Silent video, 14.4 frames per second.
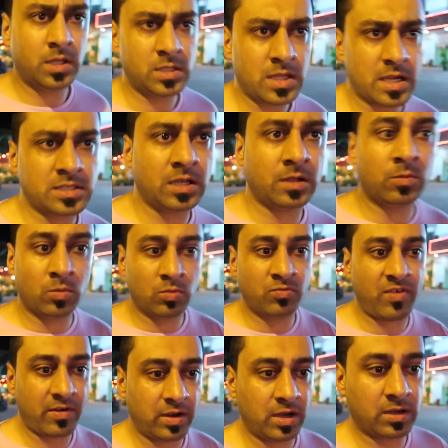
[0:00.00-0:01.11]
This is actually
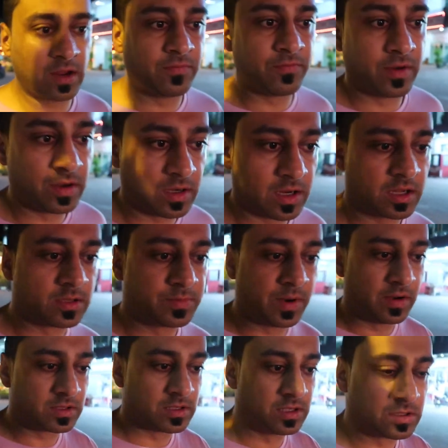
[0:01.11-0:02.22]
very different
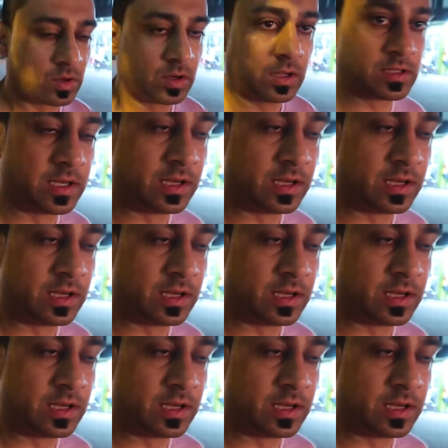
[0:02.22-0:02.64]
experience in this one, as